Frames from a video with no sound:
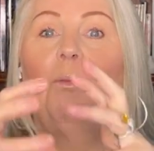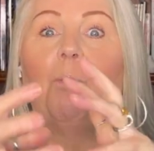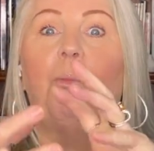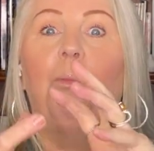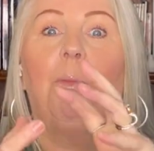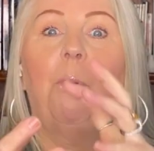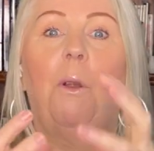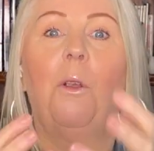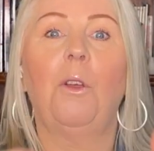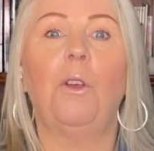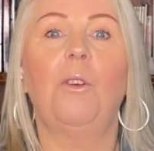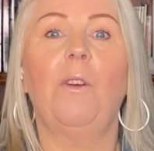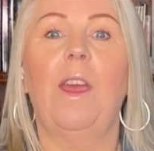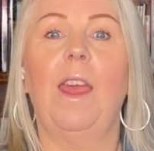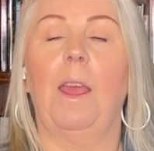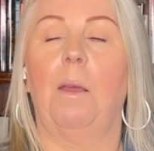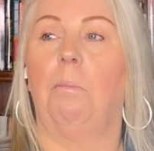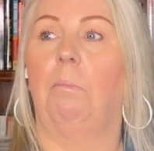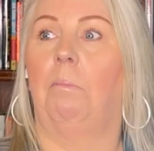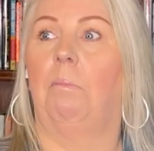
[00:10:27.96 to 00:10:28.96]

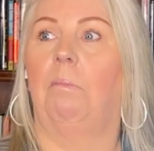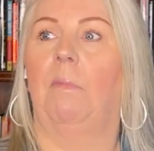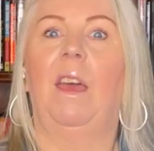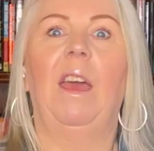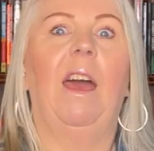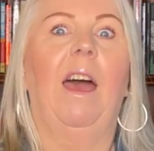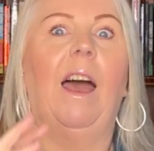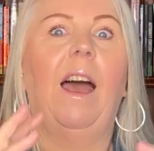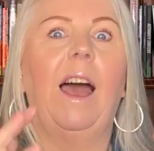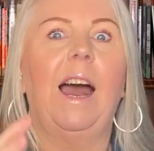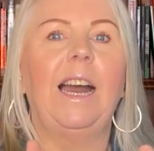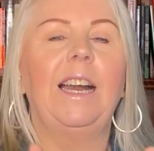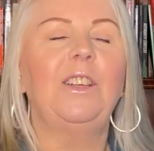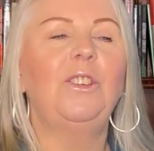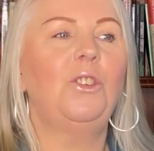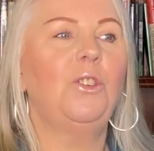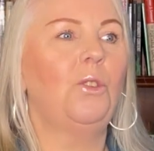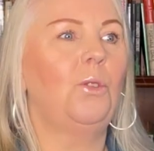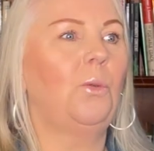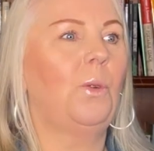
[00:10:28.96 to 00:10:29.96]
program? Are
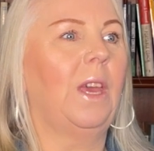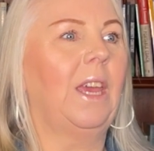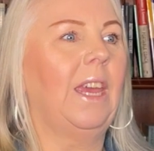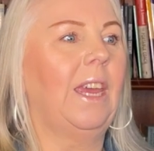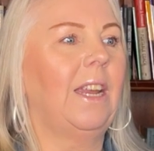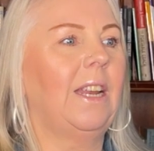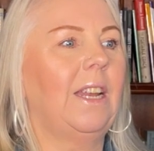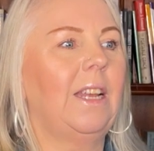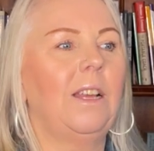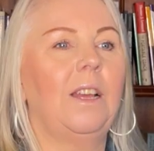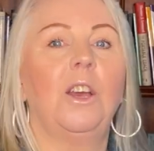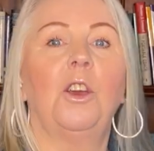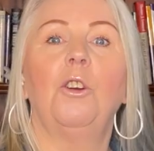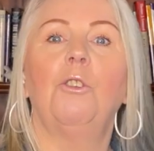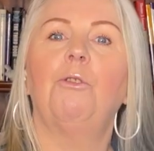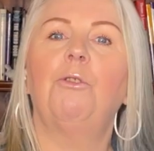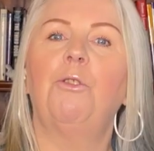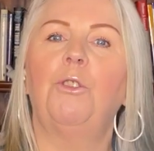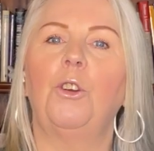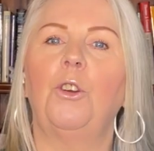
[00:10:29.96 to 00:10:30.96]
you eating
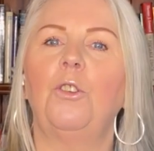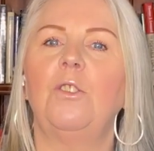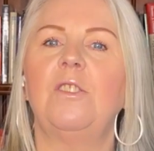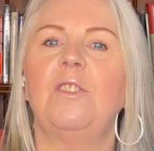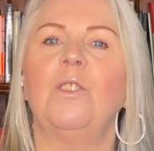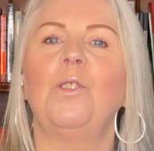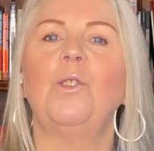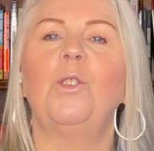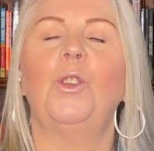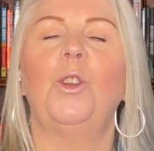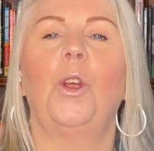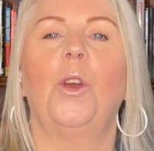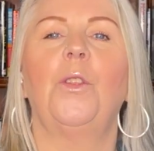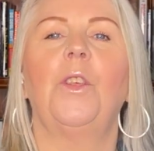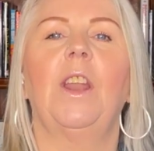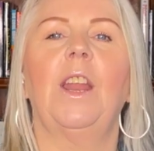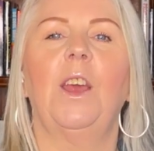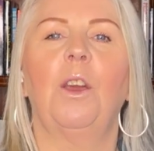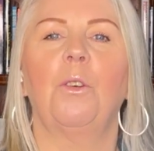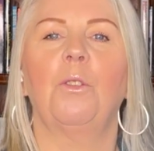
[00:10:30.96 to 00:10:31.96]
foods that you know
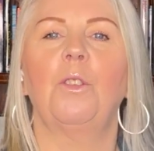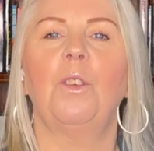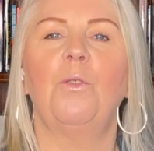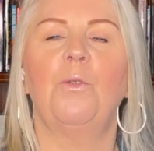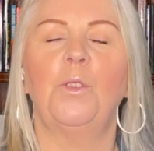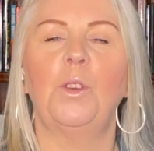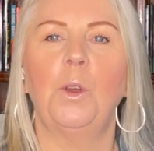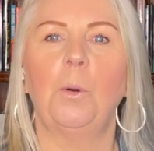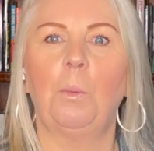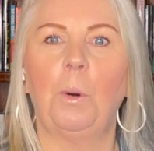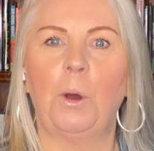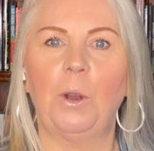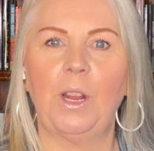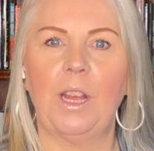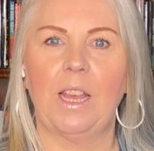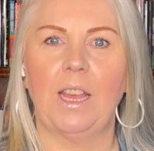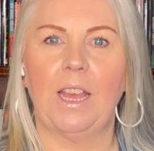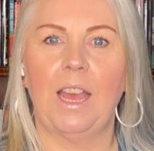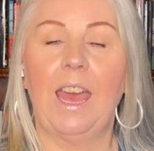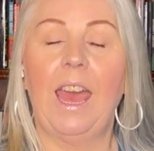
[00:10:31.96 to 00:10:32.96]
that are healthy for your
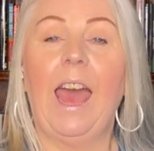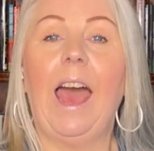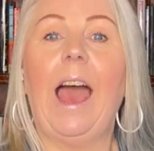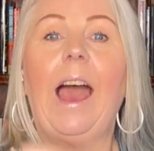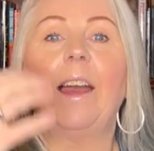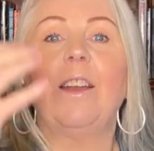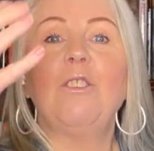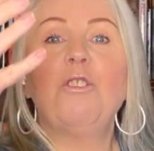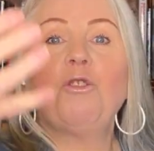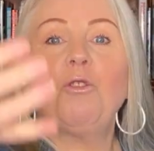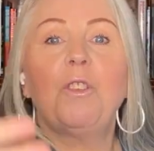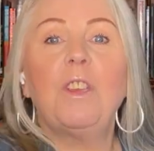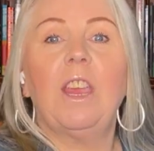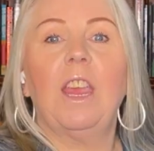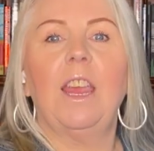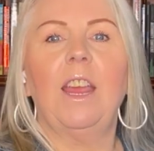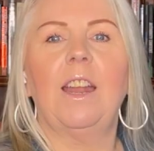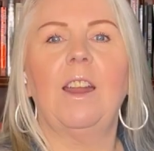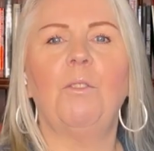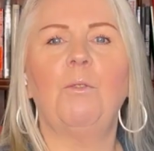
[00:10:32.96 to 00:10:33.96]
body? Are you
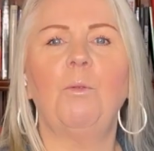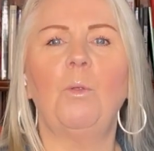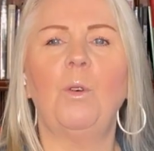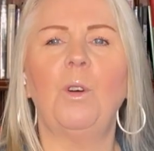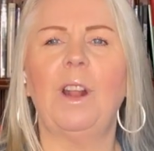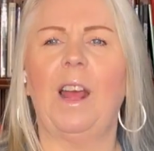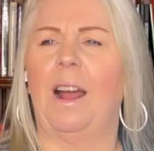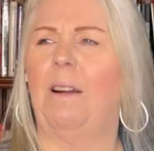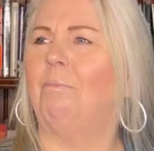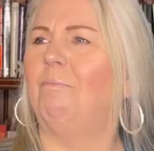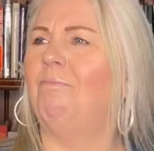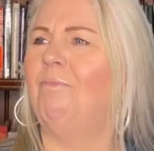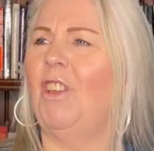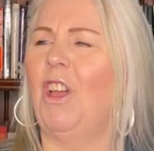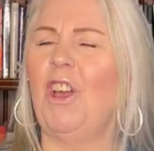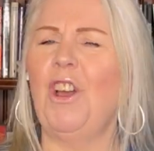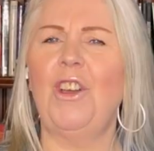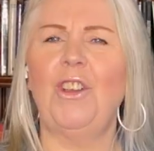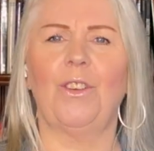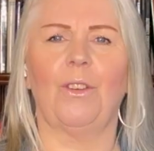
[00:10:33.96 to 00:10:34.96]
drinking enough water?
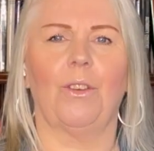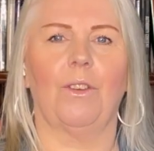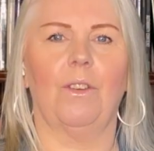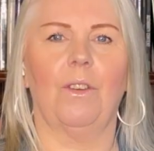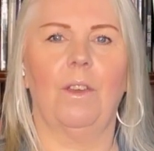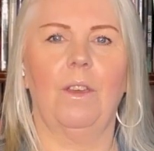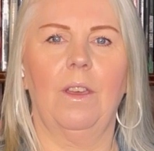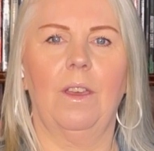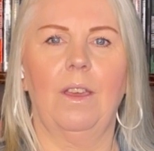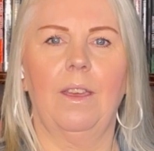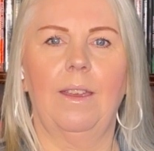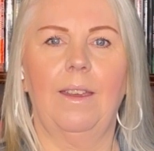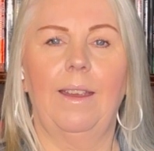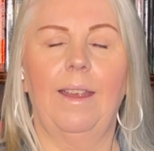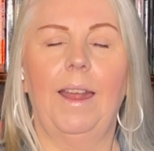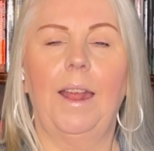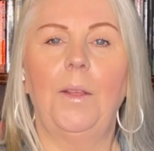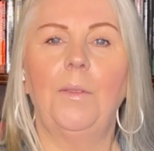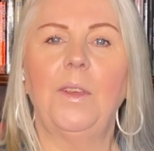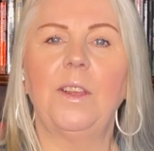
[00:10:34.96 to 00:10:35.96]
No.
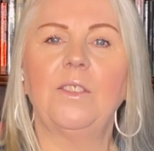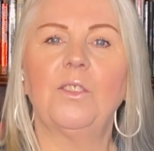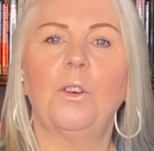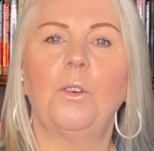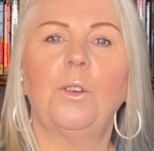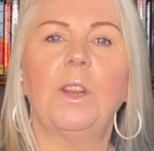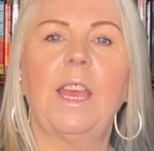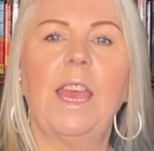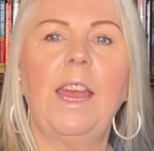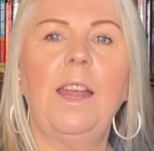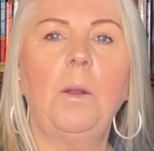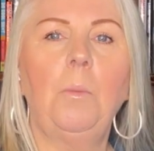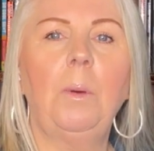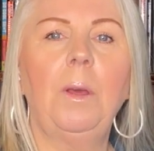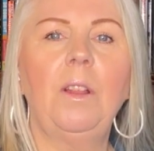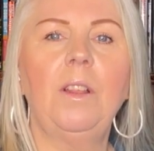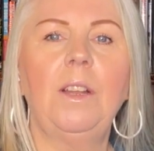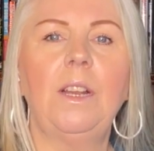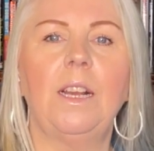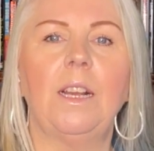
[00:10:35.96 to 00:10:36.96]
That's called
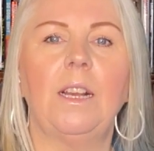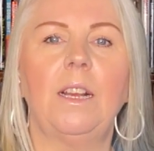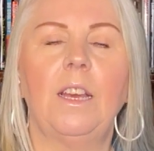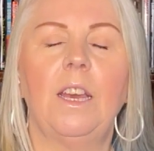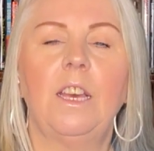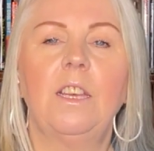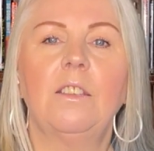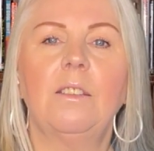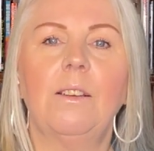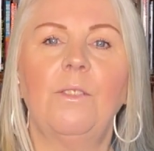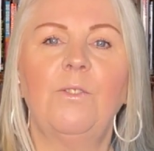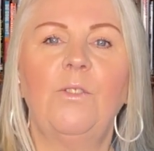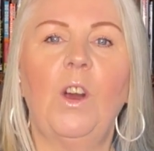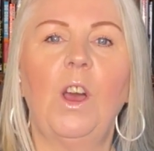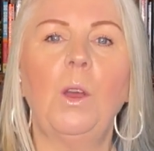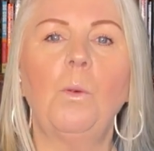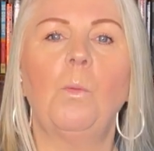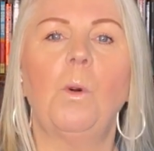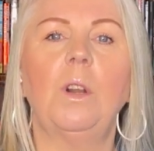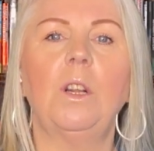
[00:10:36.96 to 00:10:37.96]
accountability. So if
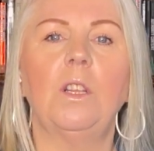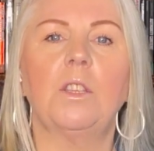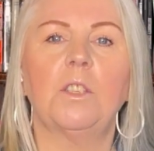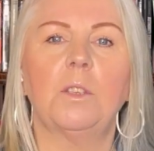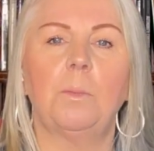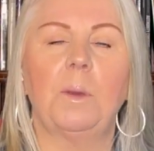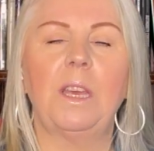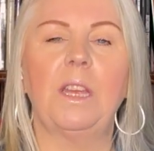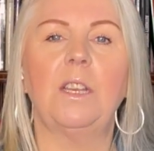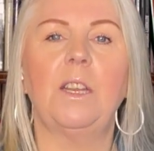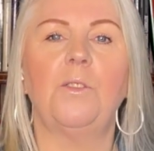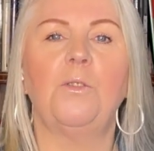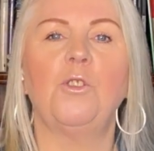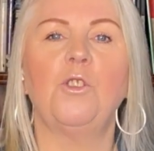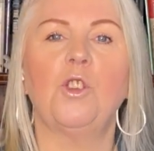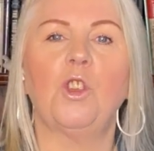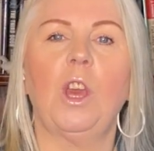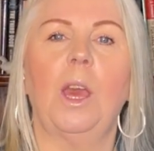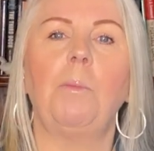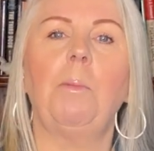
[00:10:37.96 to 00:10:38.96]
I wanted to be a different
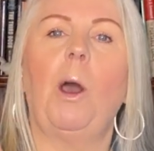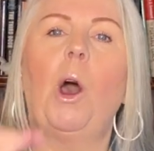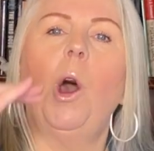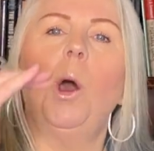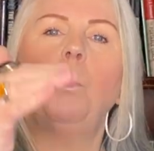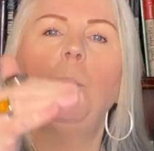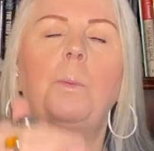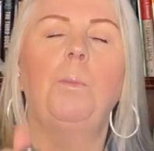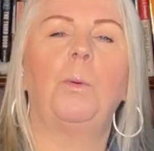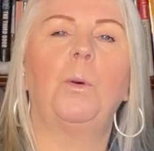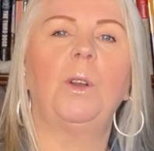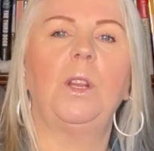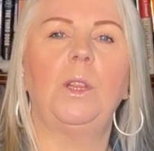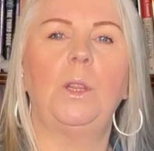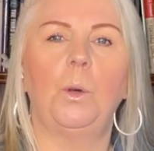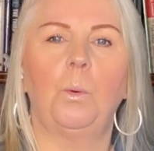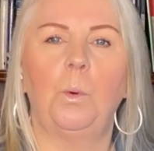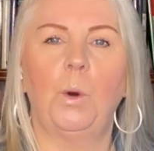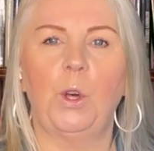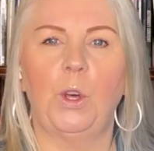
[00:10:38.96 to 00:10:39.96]
shape, I would put in
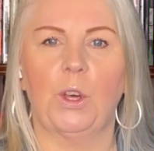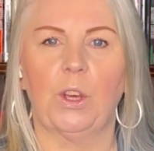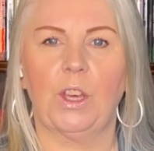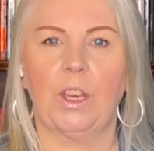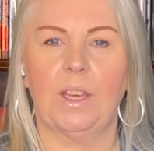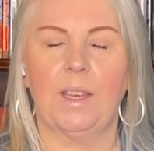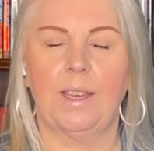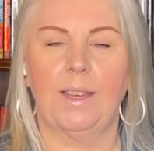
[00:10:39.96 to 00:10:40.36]
the work.